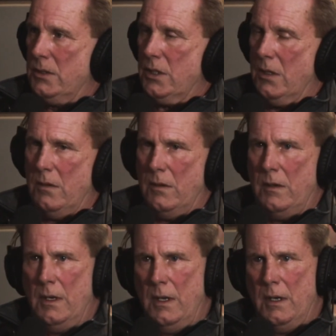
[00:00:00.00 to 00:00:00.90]

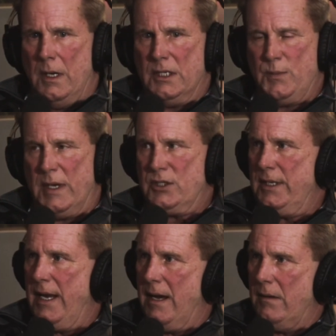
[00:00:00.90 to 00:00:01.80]
So especially
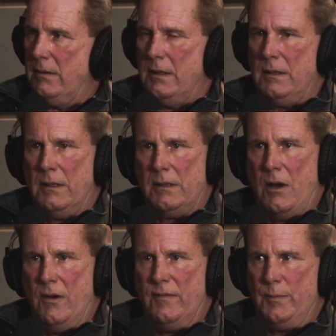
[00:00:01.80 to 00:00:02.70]
now in the
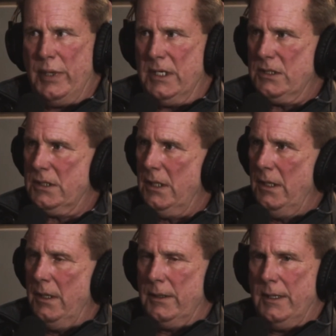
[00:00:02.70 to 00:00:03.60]
COVID piece,
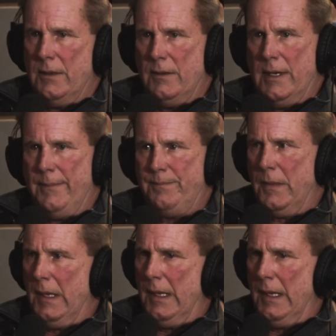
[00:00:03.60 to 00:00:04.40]
I